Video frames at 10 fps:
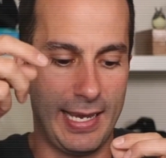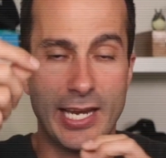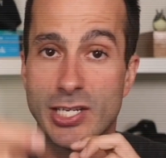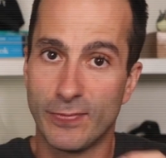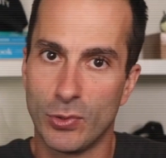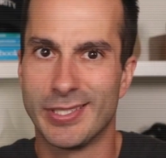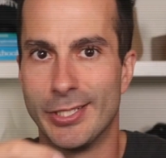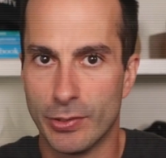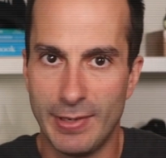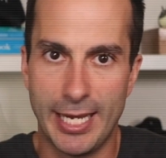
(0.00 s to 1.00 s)
intervals
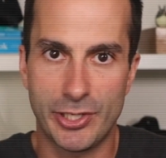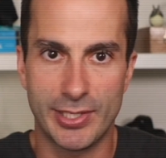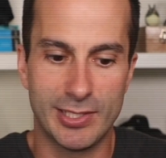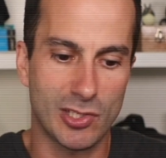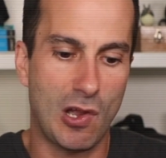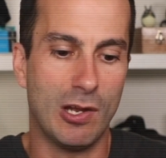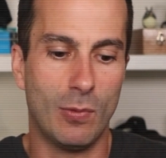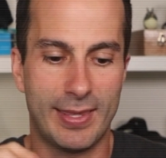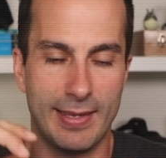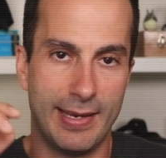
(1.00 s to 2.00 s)
and durations,
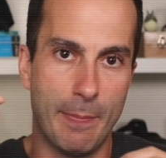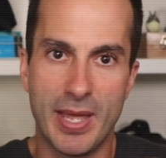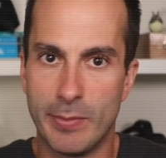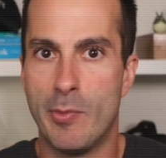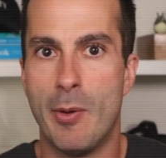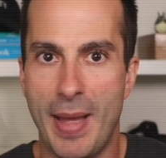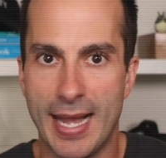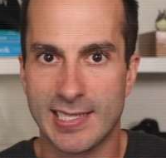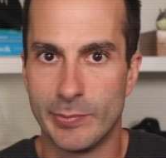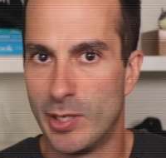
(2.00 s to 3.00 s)
all within a minimum and
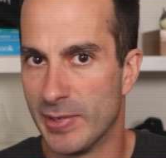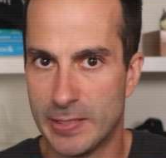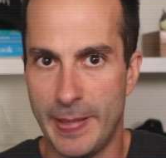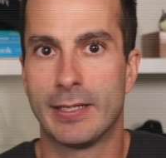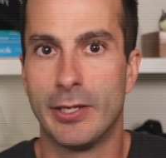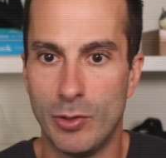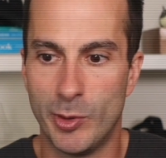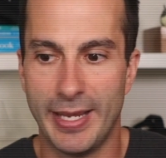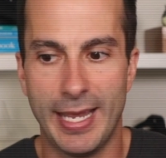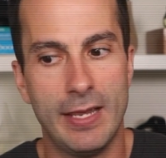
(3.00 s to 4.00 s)
maximum expected
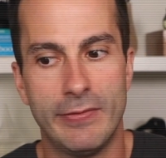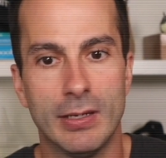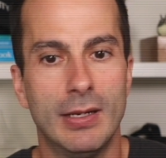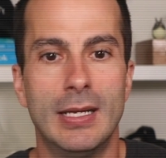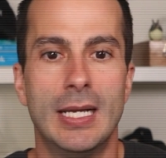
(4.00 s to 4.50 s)
human behavior.